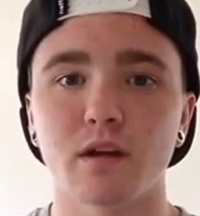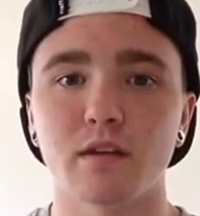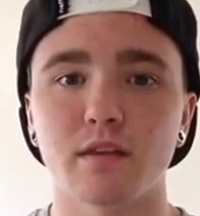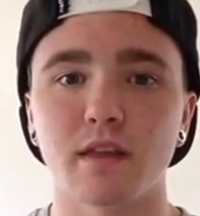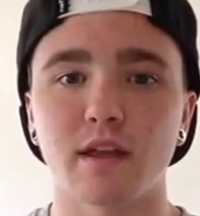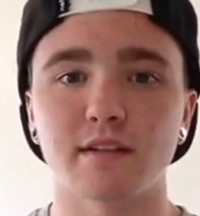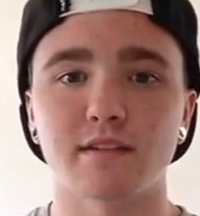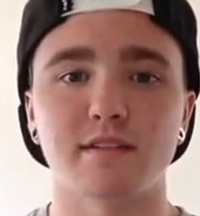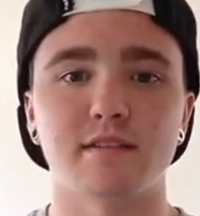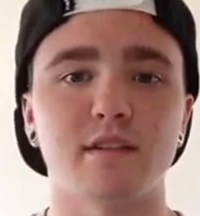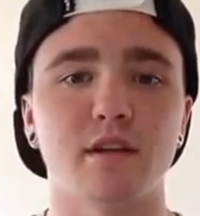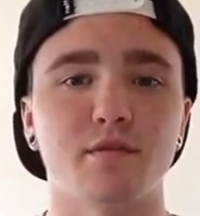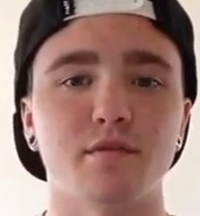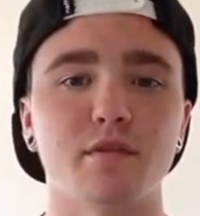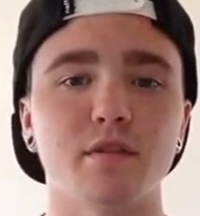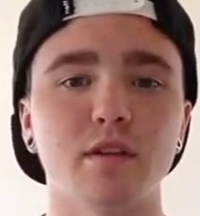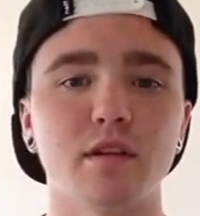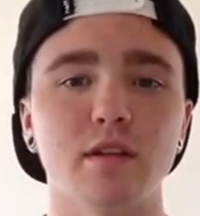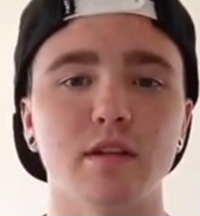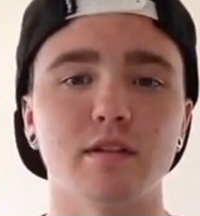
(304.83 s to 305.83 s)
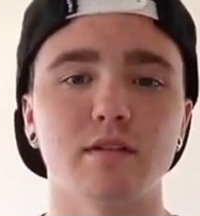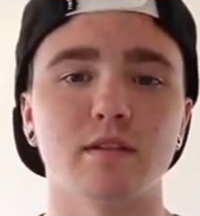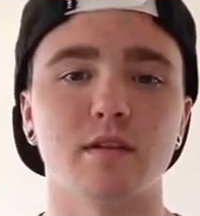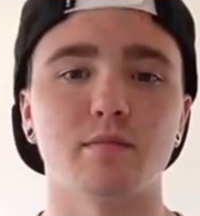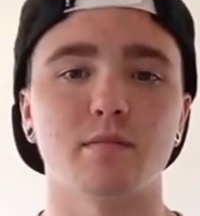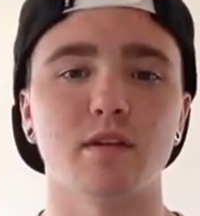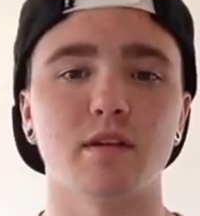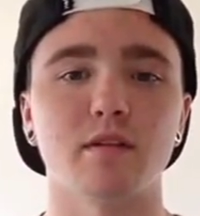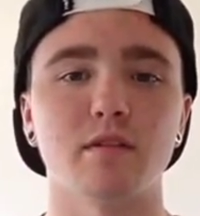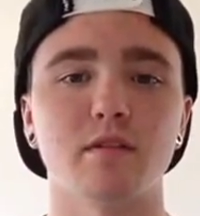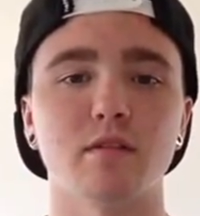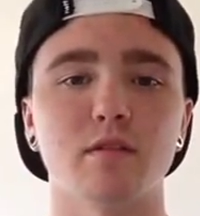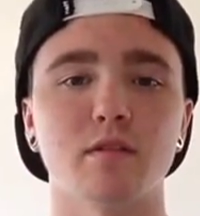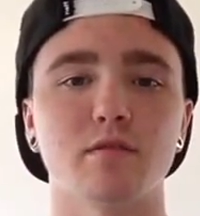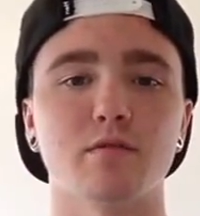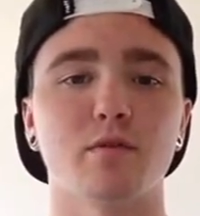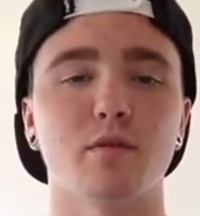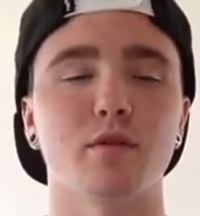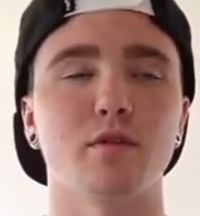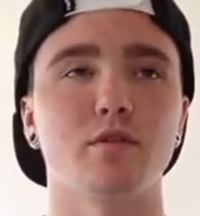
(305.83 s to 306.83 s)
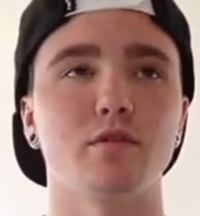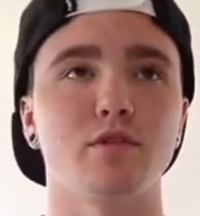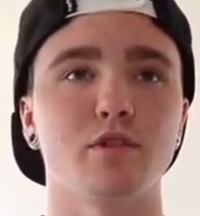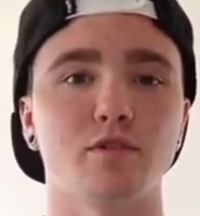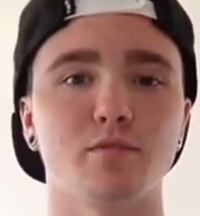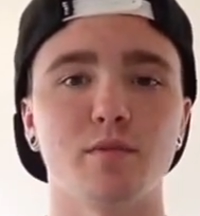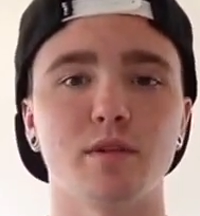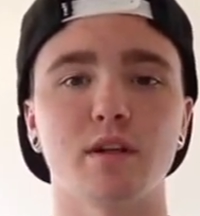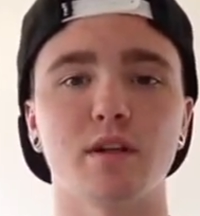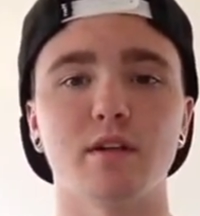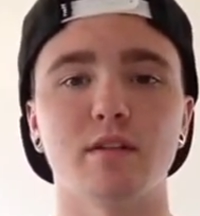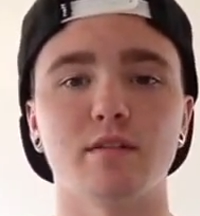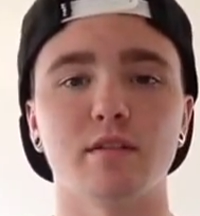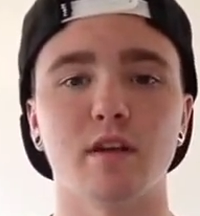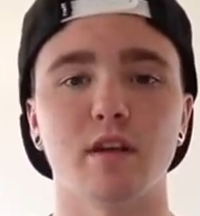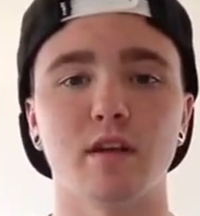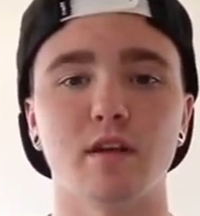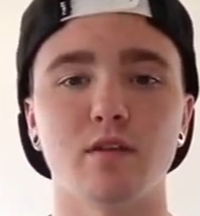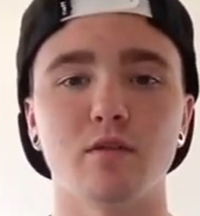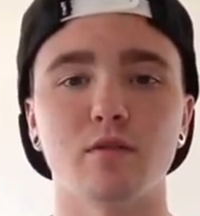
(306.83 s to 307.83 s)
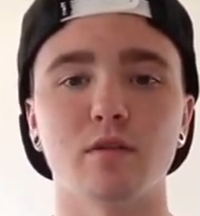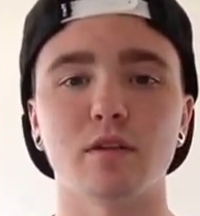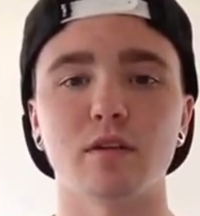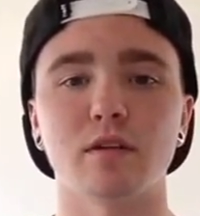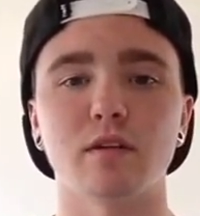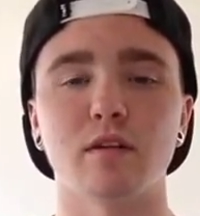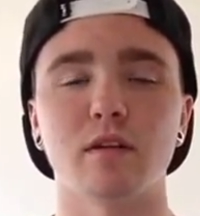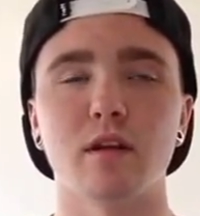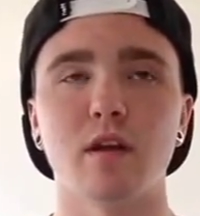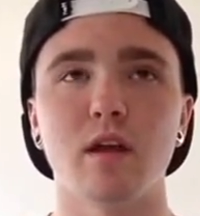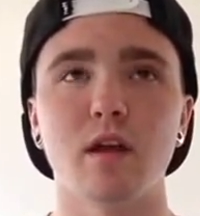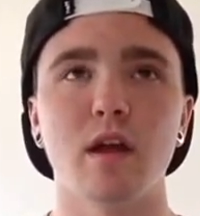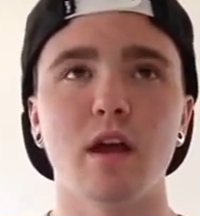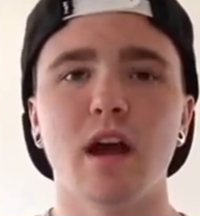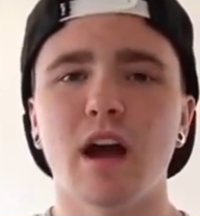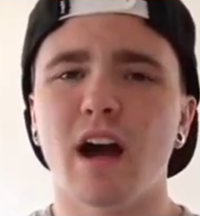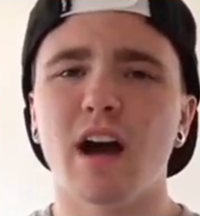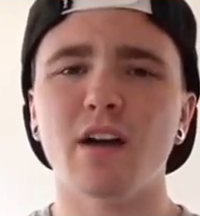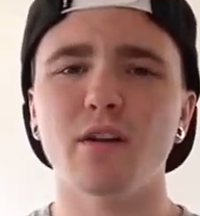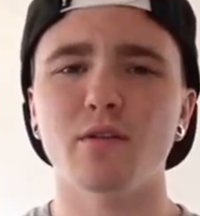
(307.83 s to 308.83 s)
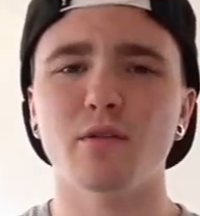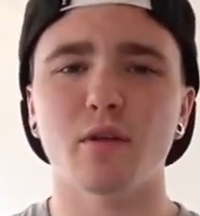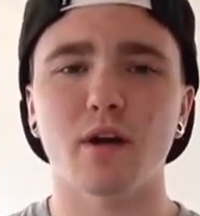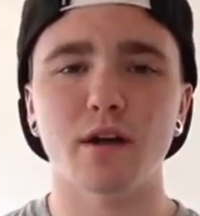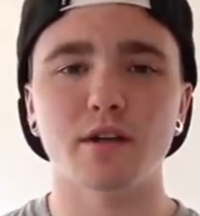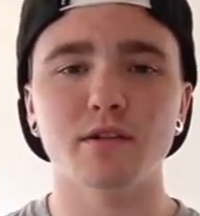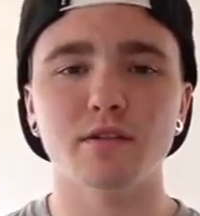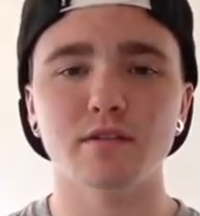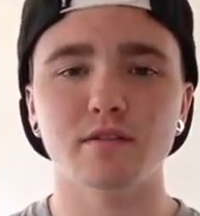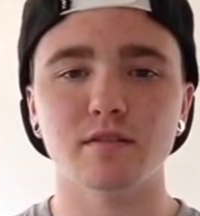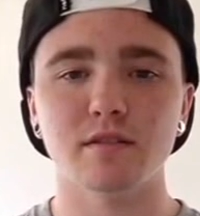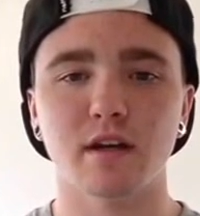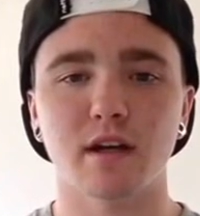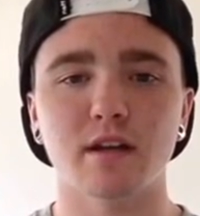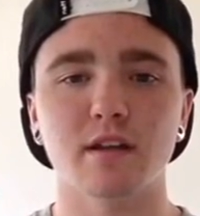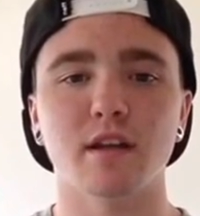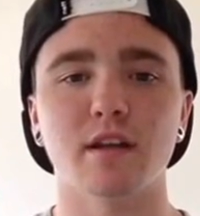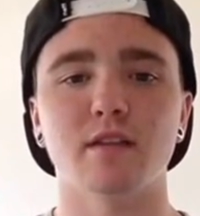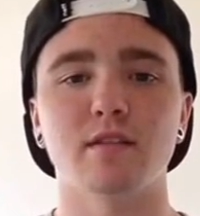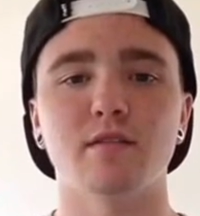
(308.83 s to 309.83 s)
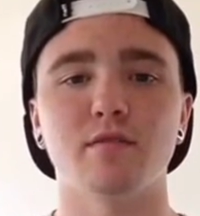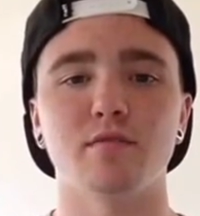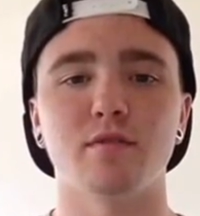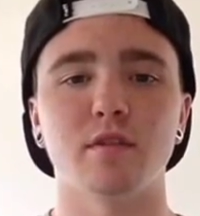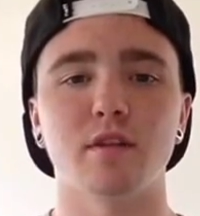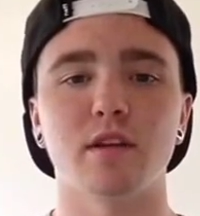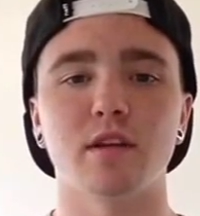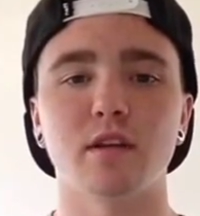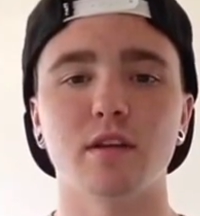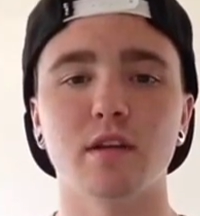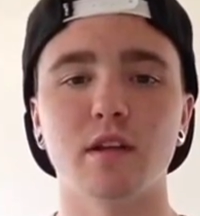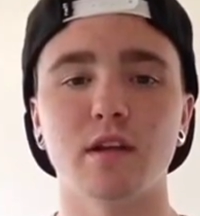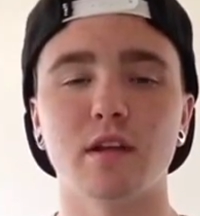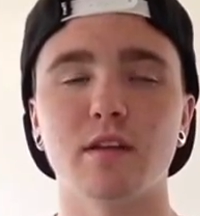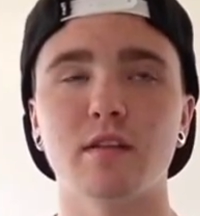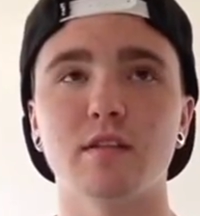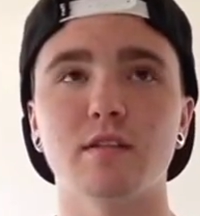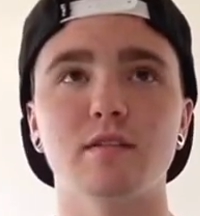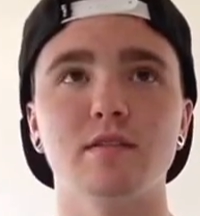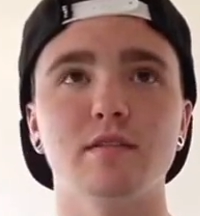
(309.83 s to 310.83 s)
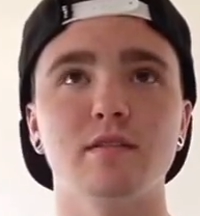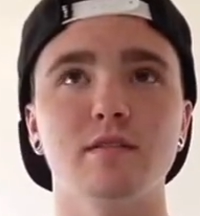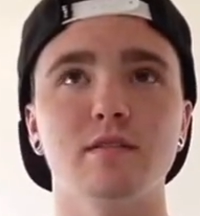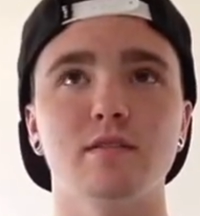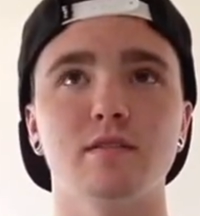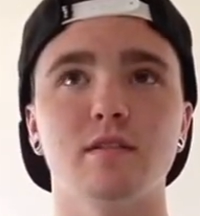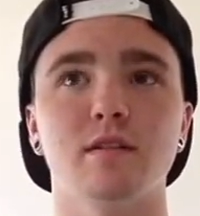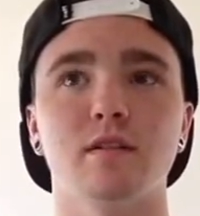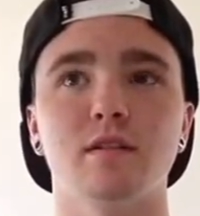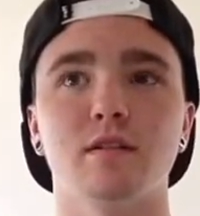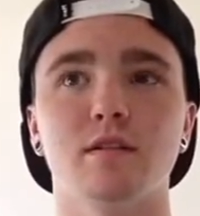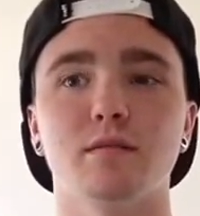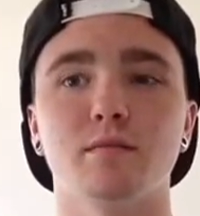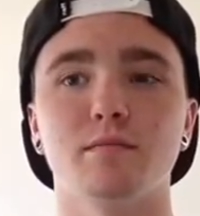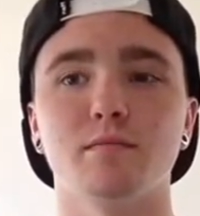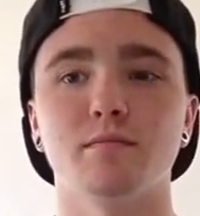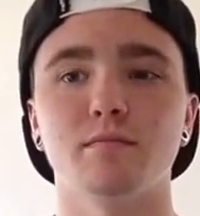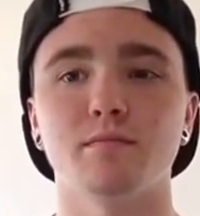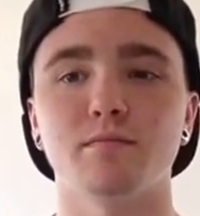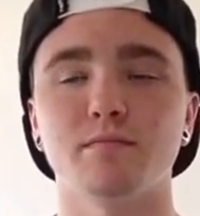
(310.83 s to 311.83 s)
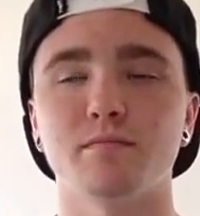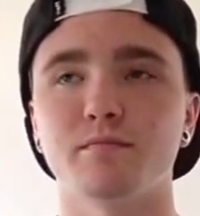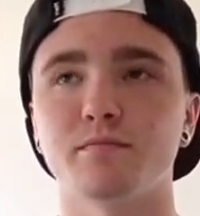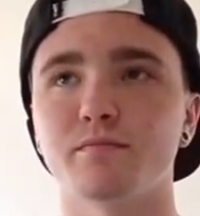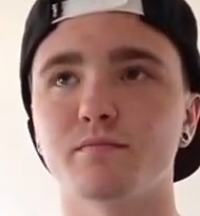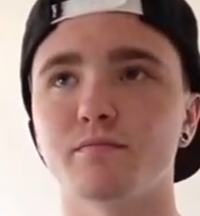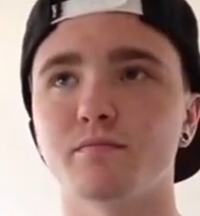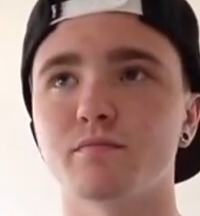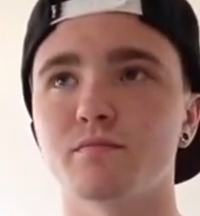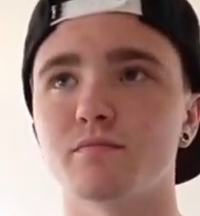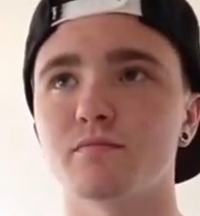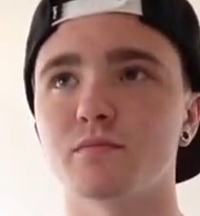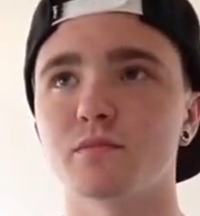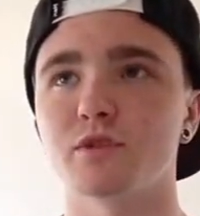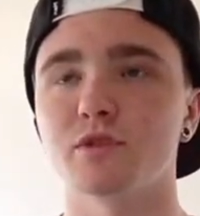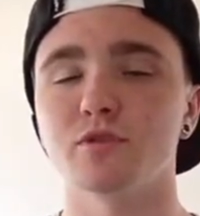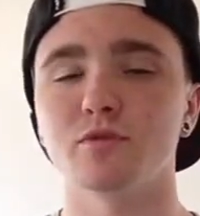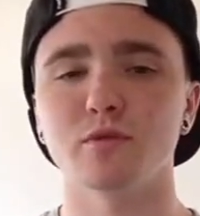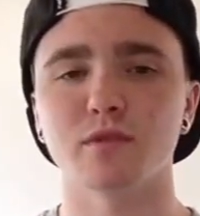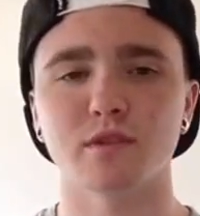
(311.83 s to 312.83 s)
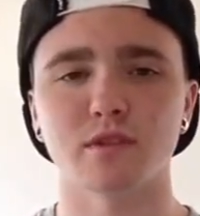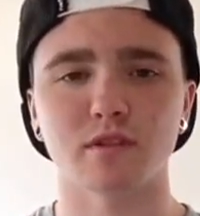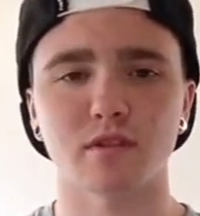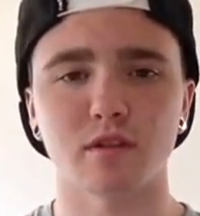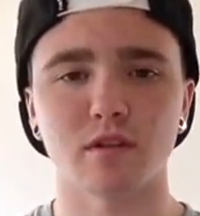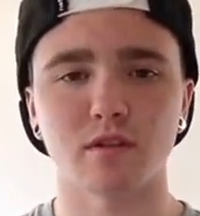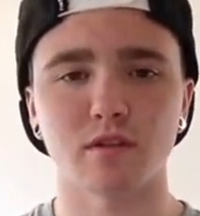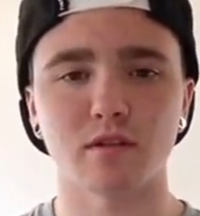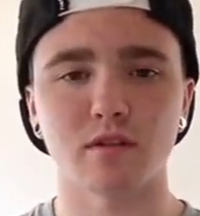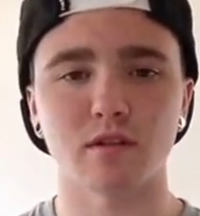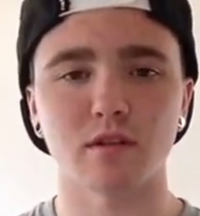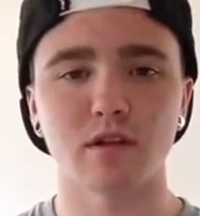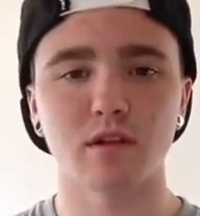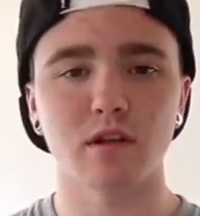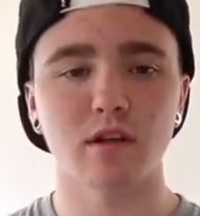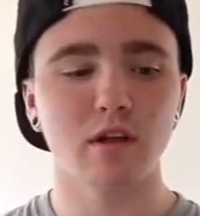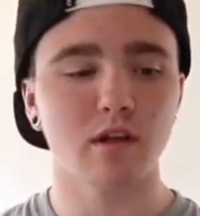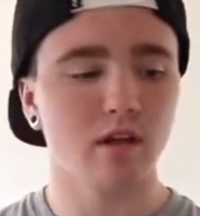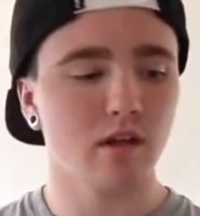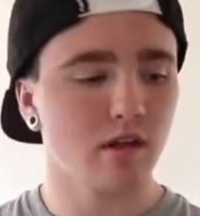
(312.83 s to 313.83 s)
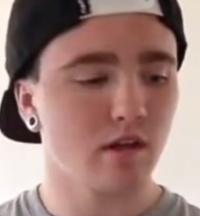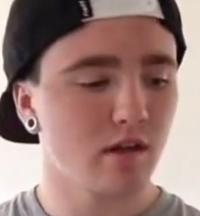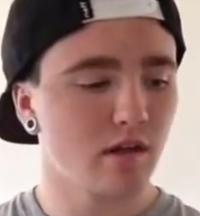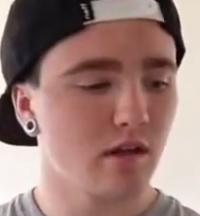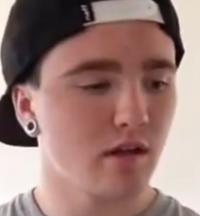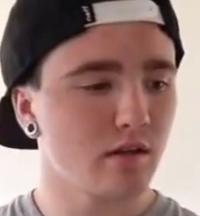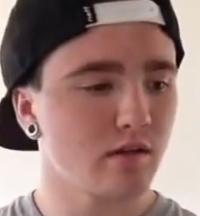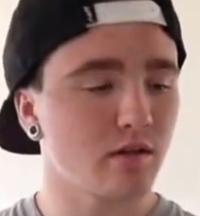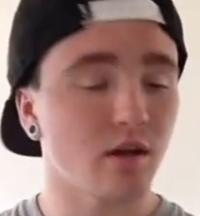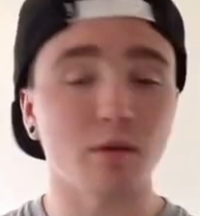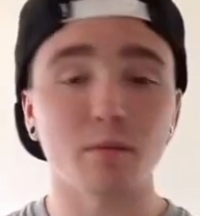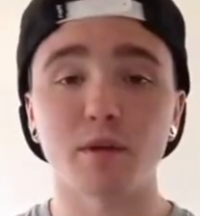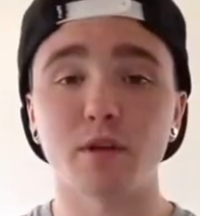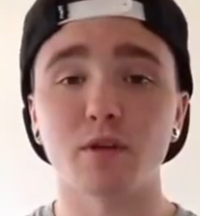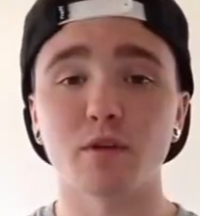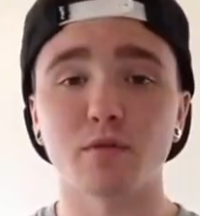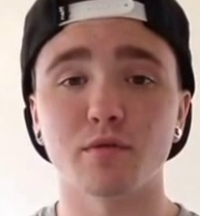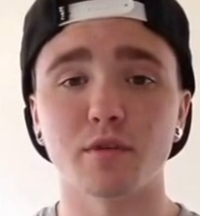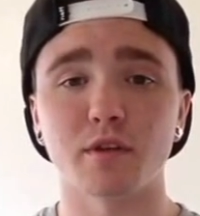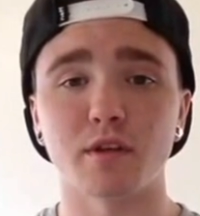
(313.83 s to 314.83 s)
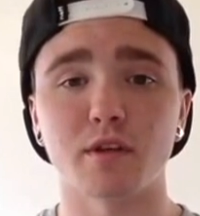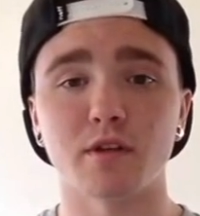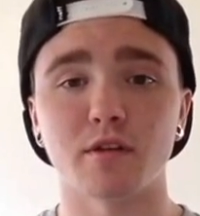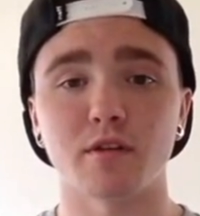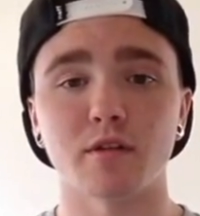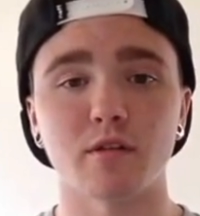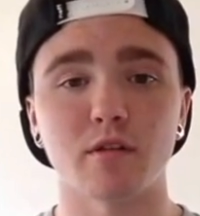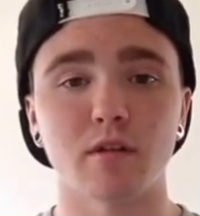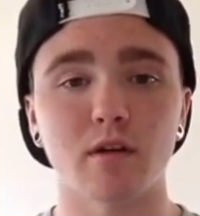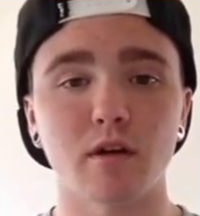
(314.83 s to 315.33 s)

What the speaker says: That's definitely something to look forward to, just because like you can, I don't know, I like the feeling, like this is, shoot, what's it called? Tommy Hilfiger.